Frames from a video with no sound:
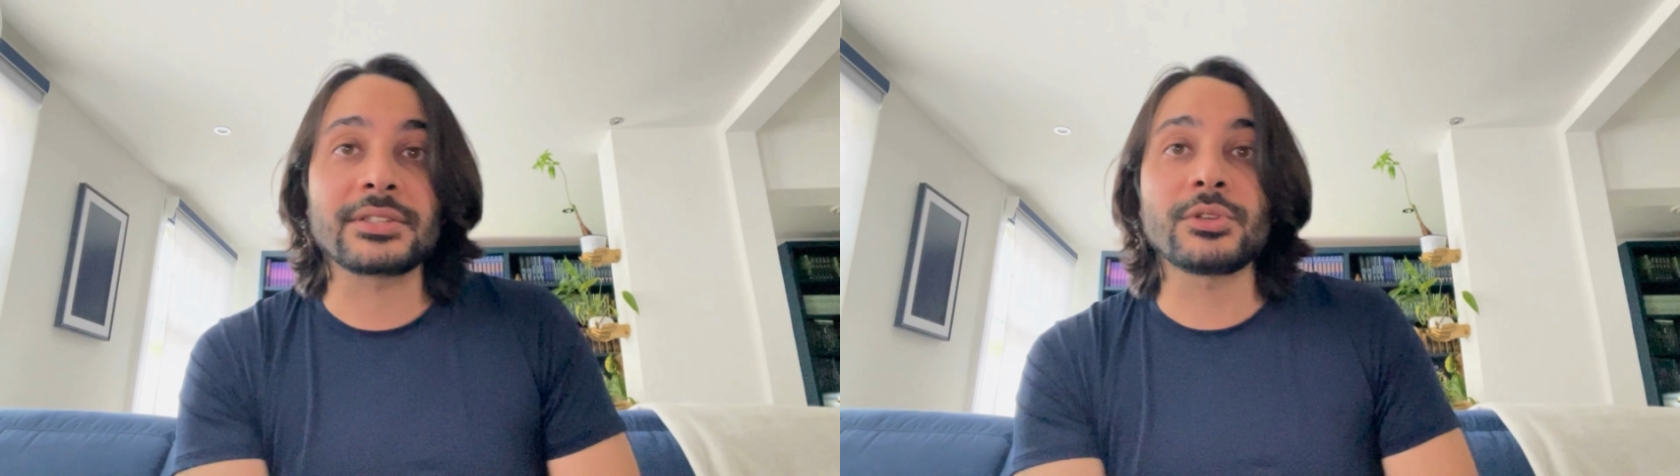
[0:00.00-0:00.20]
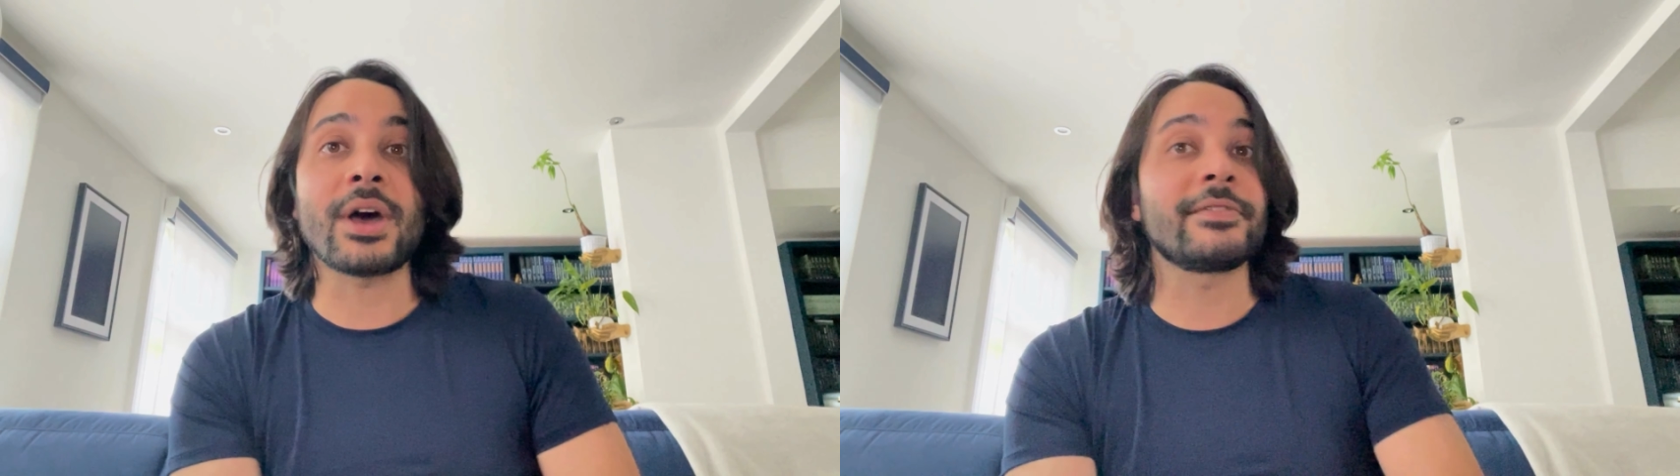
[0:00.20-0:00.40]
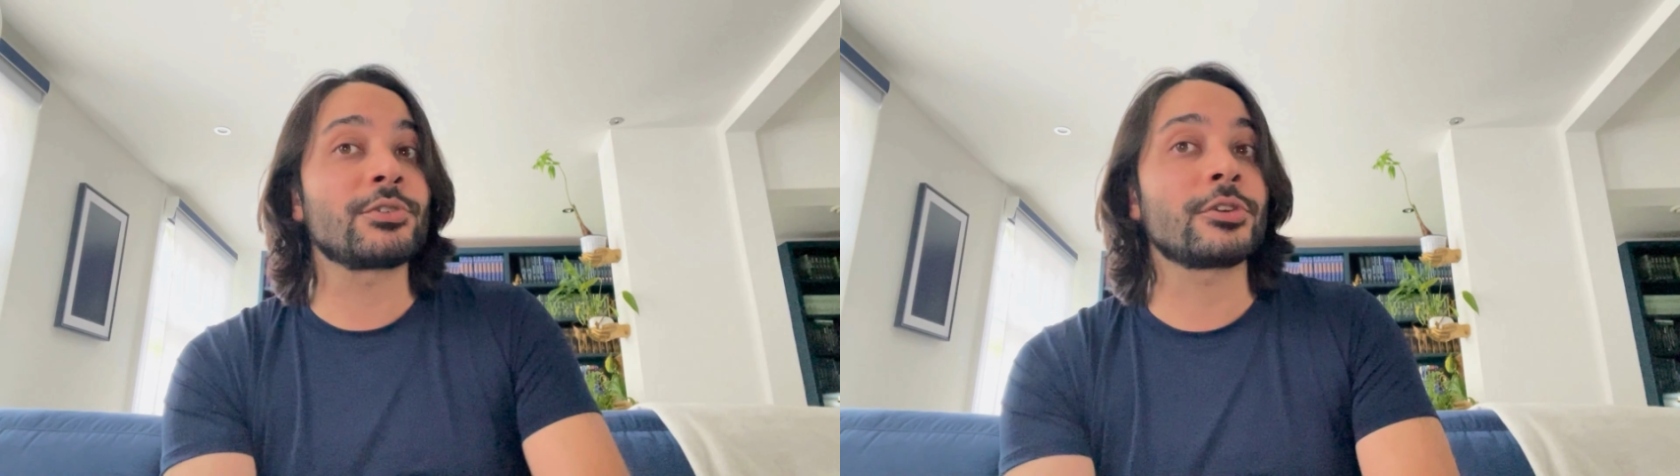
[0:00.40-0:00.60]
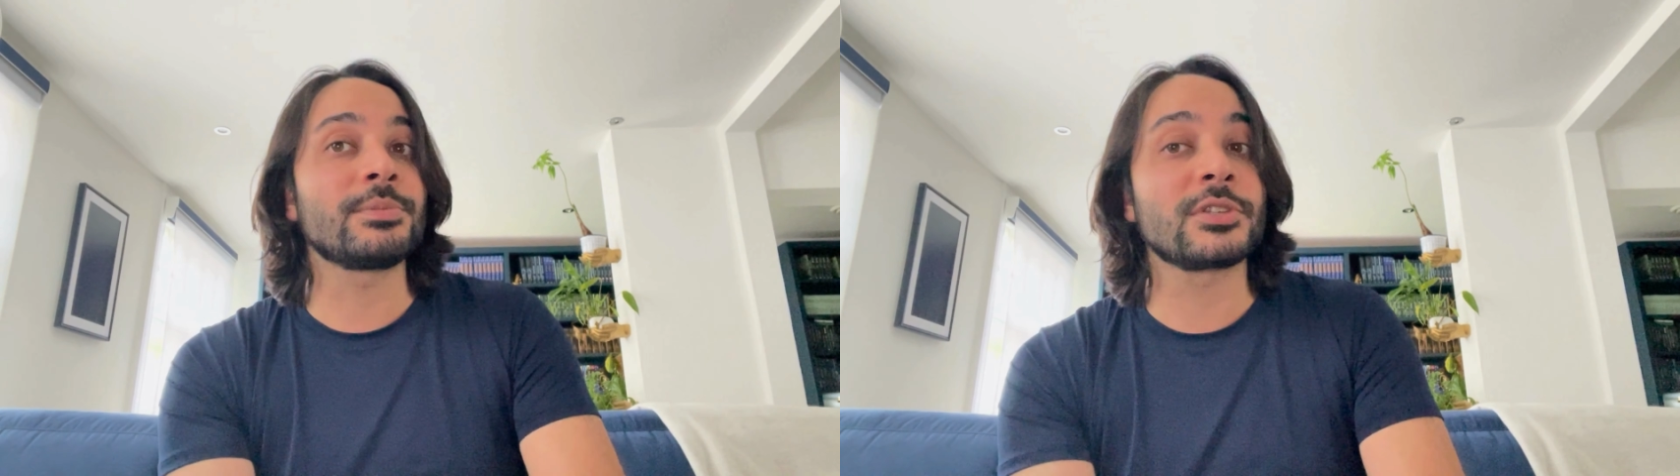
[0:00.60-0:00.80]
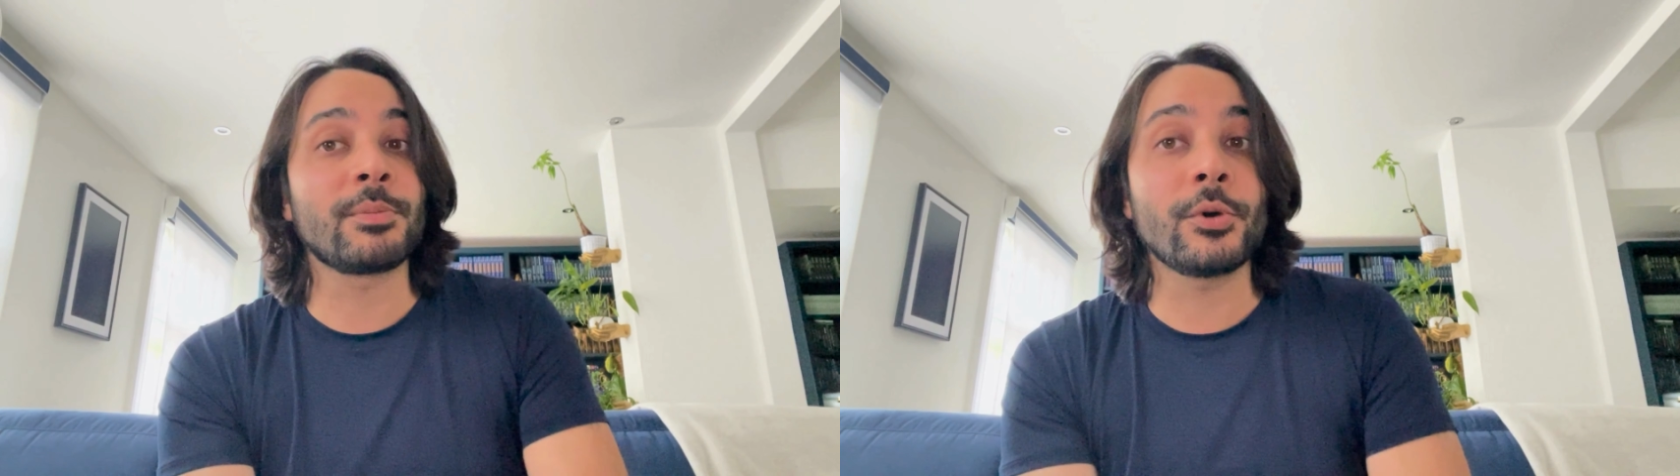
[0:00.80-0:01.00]
Do other troops
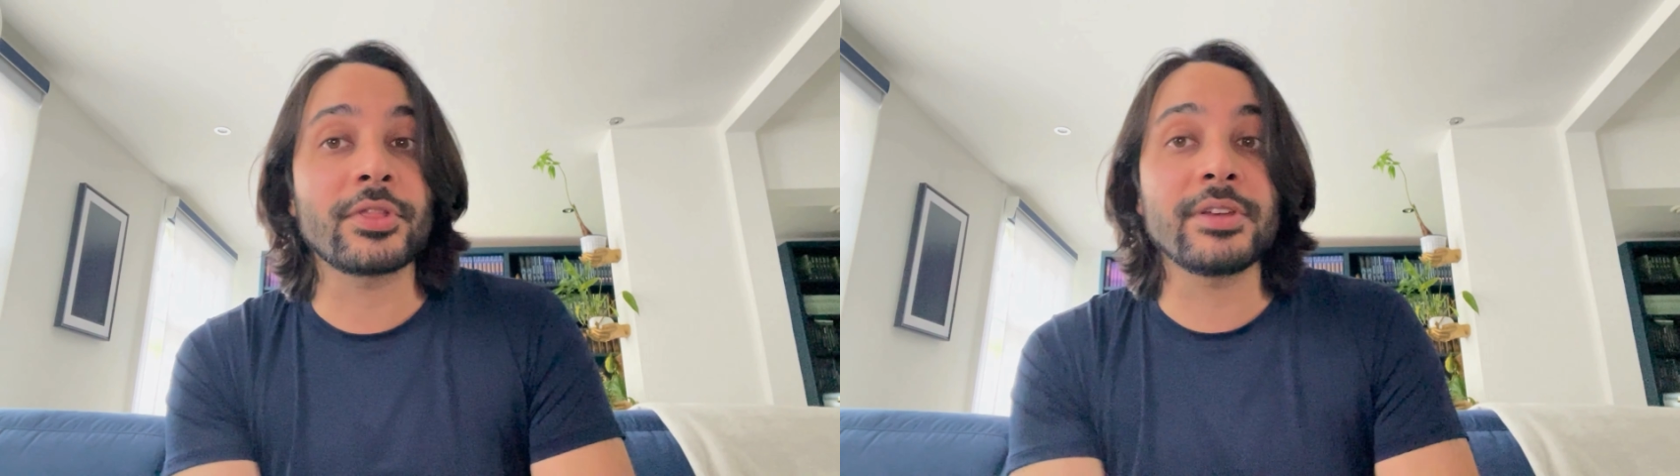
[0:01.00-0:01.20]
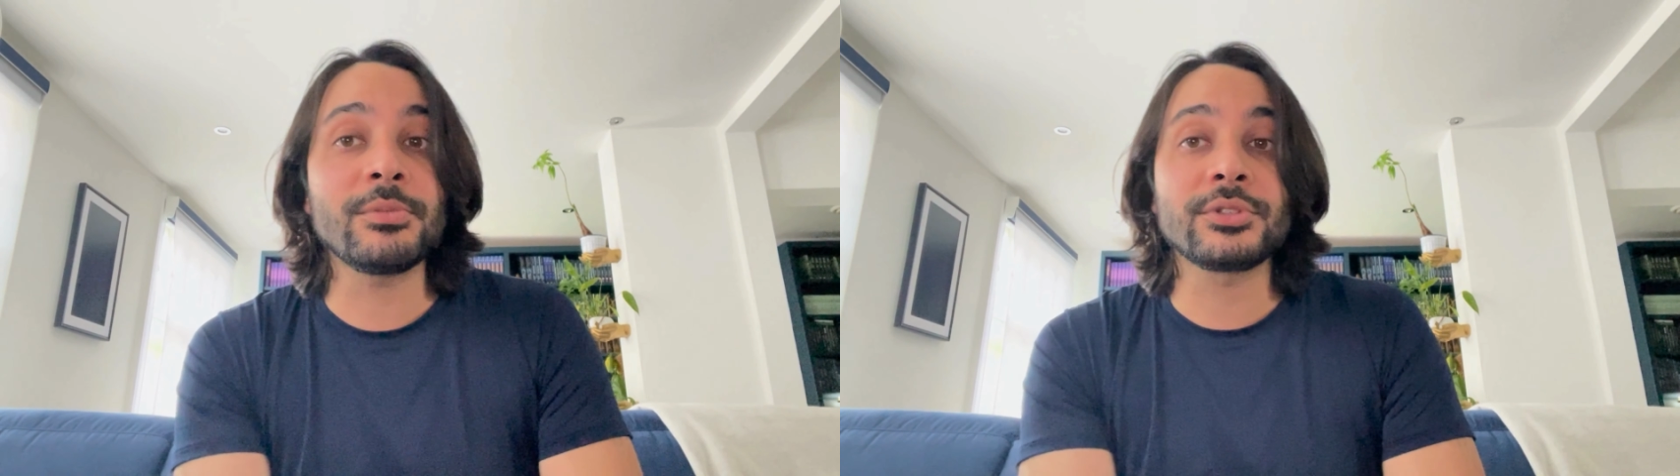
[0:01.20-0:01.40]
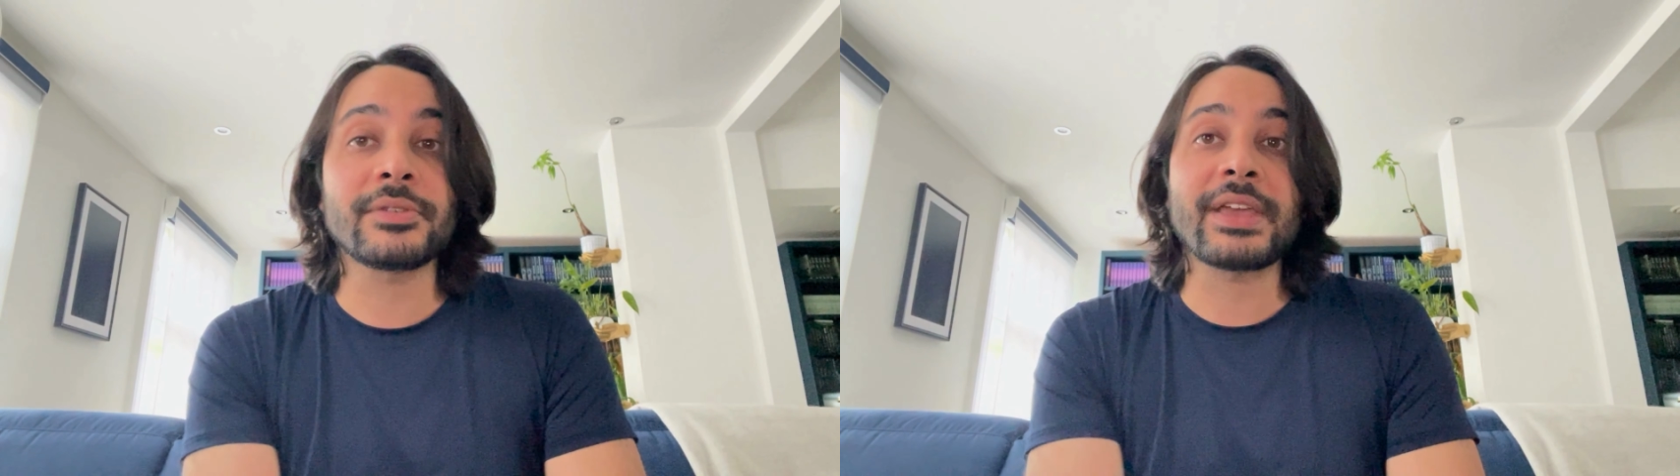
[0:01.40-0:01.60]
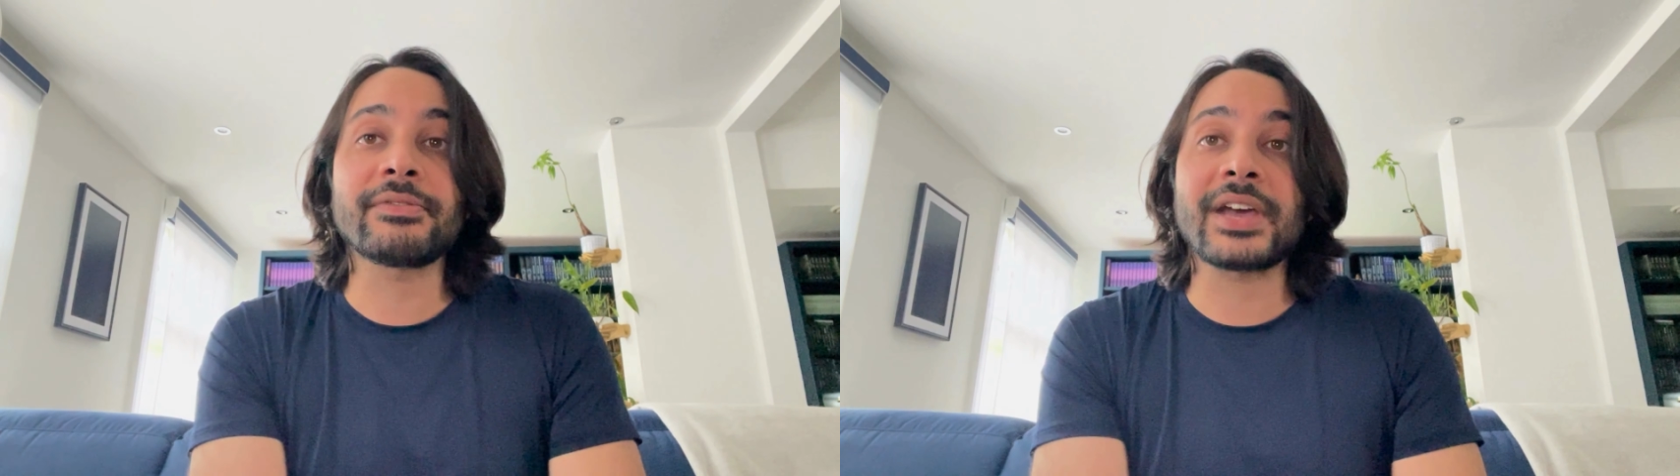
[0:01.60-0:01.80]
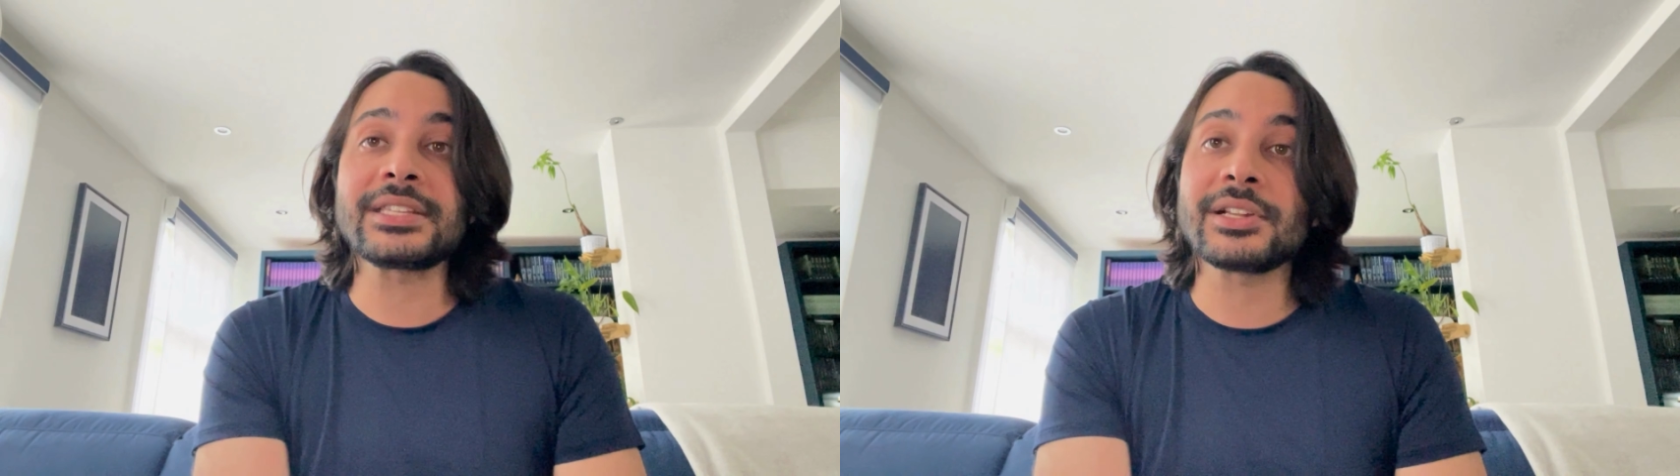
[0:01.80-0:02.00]
support them, or do they
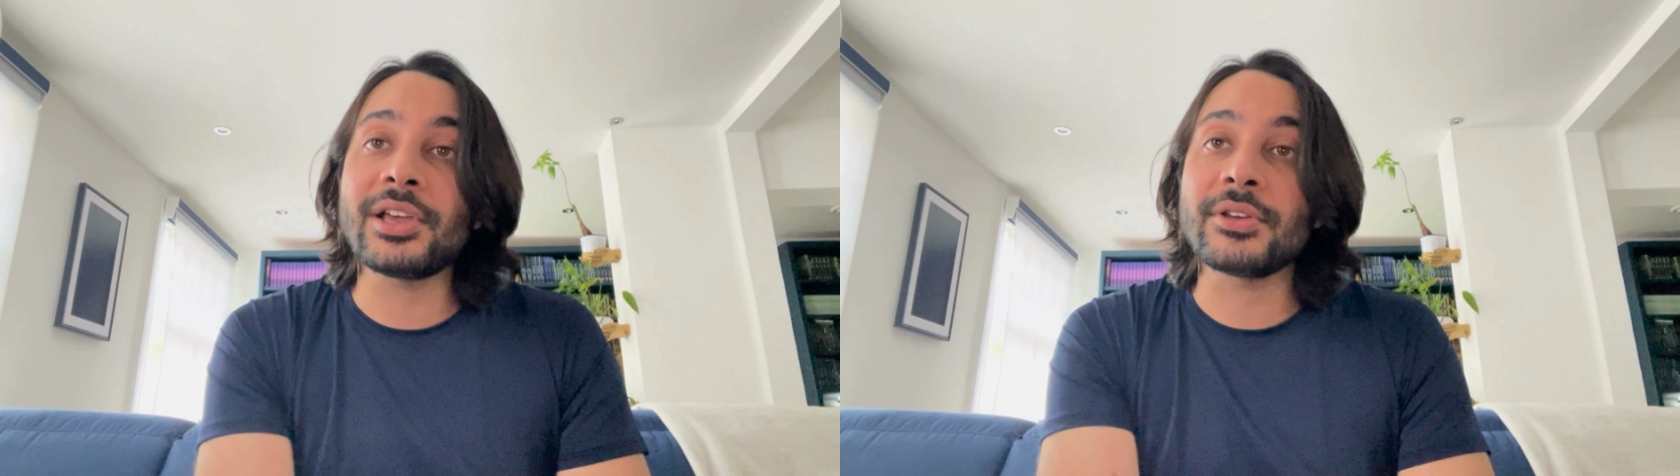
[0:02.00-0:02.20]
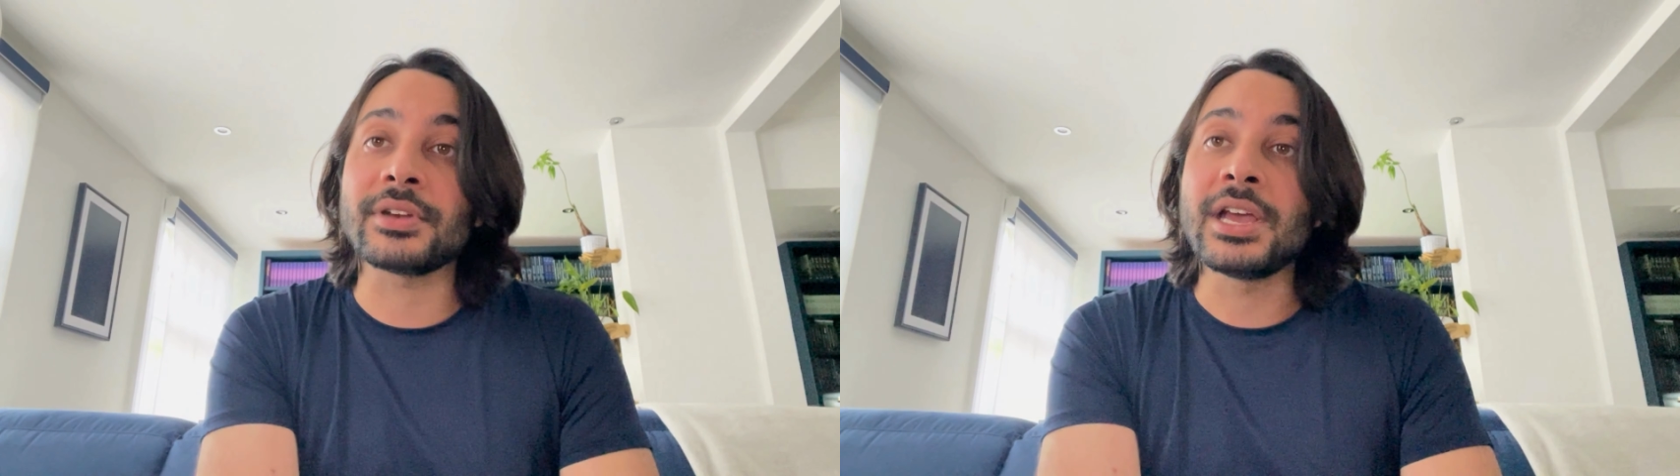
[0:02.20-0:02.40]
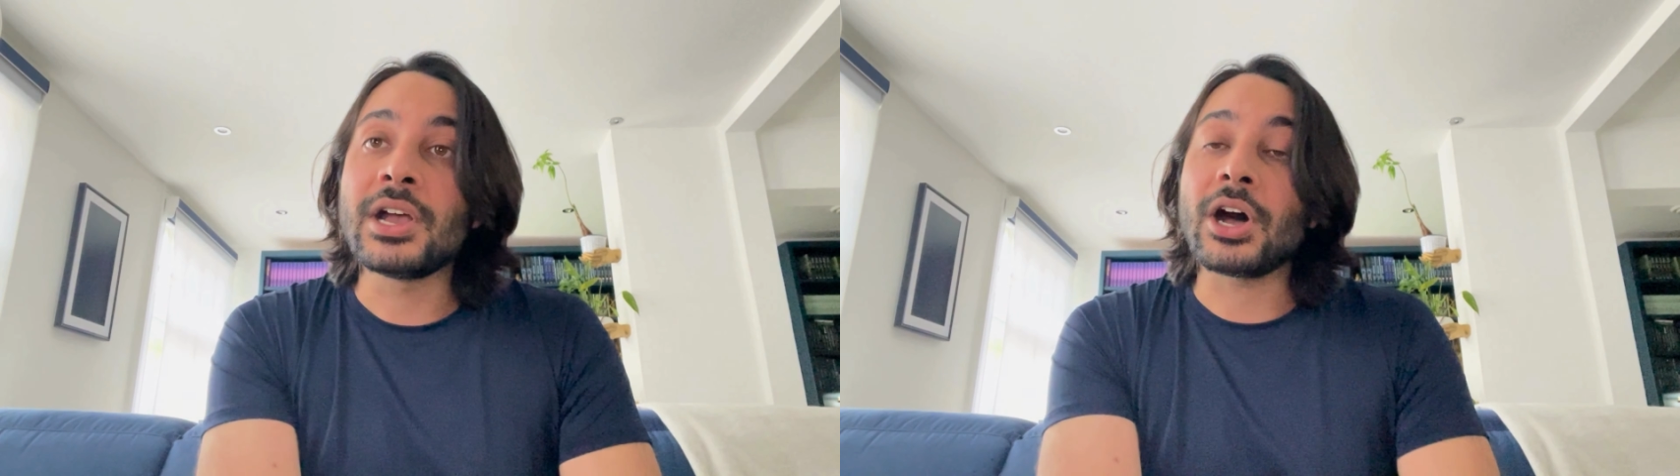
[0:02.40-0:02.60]
fight alone?